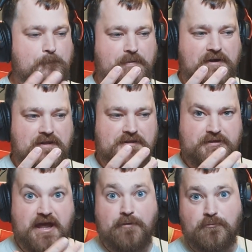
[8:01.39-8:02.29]
but
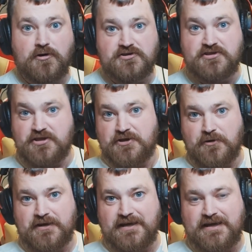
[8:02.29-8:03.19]
that was the
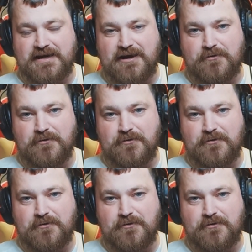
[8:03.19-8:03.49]
Donny. And now